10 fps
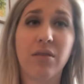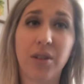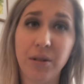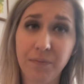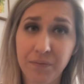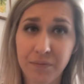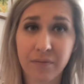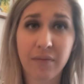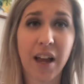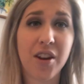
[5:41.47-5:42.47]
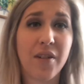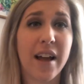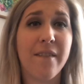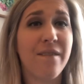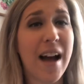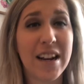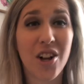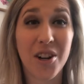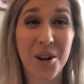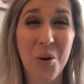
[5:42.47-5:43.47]
through and you can find
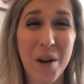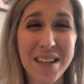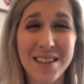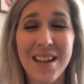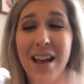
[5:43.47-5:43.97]
all your coins,